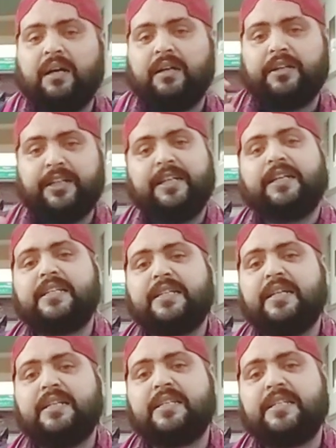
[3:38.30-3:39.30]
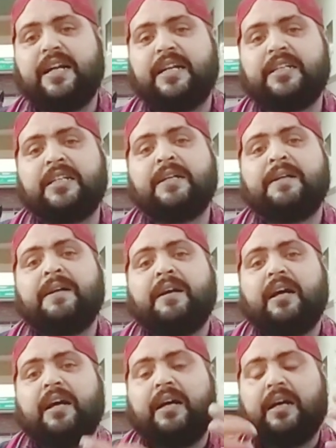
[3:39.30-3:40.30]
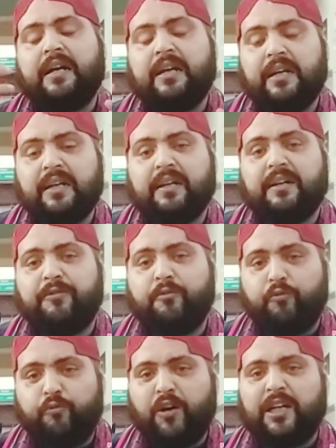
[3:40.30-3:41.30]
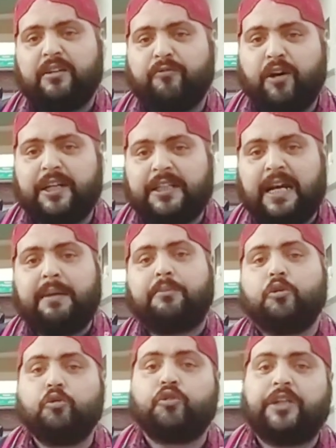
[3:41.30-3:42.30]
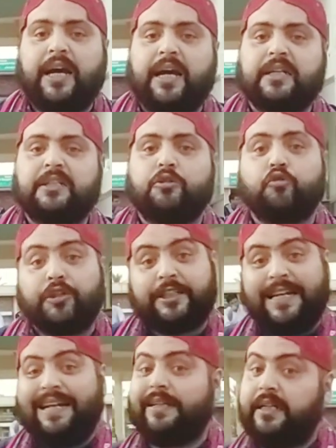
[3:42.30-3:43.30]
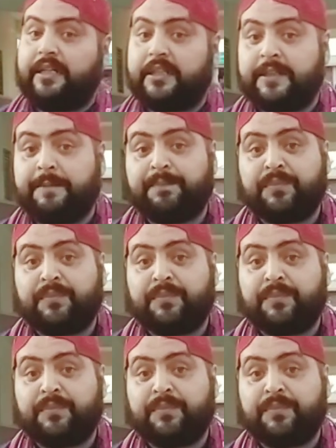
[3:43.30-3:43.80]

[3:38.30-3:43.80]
reading skills that what time do you take to retain it.